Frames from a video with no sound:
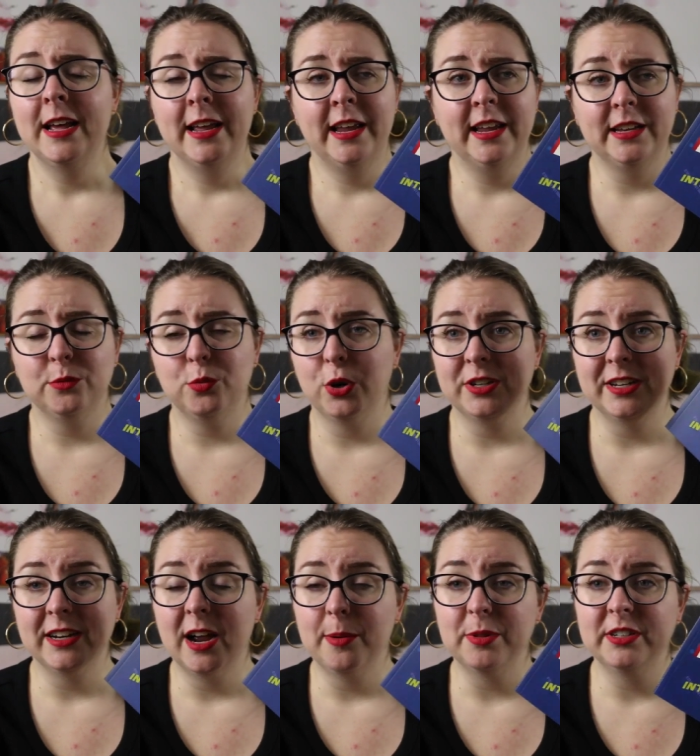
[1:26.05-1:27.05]
He has worked
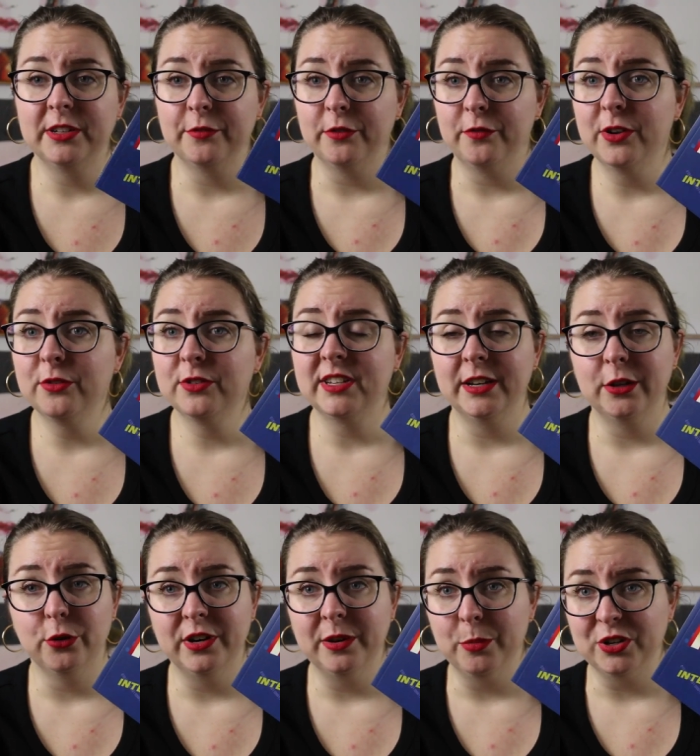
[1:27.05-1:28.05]
in a couple of different fields,
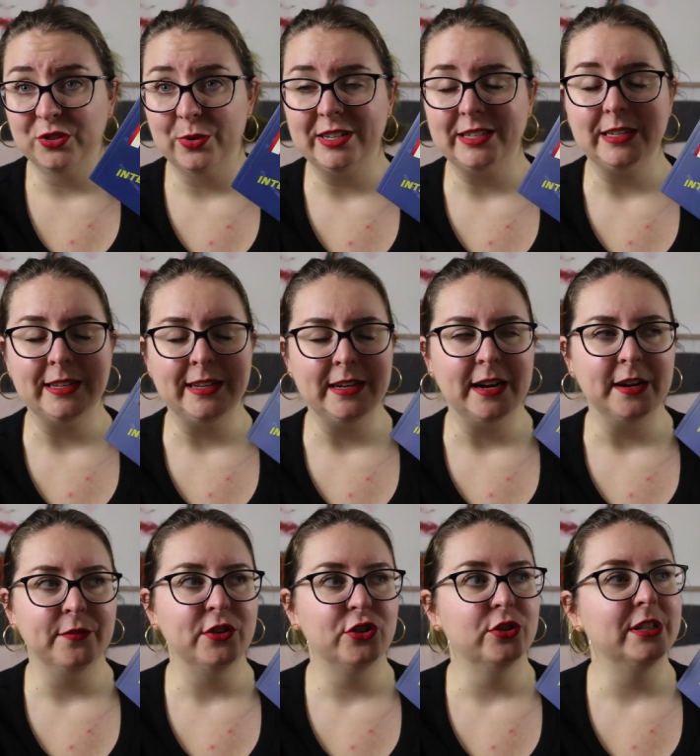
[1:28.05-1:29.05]
including most recently in
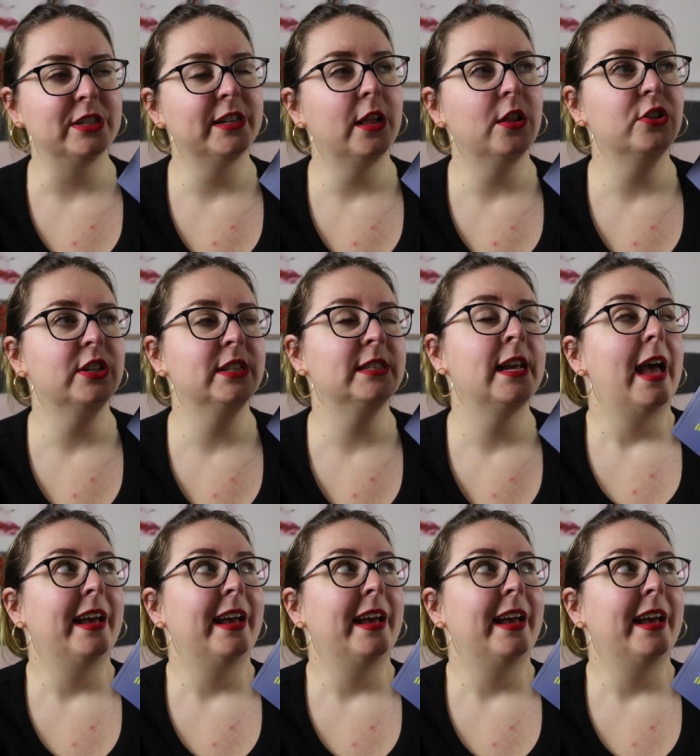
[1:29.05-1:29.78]
artificial intelligence.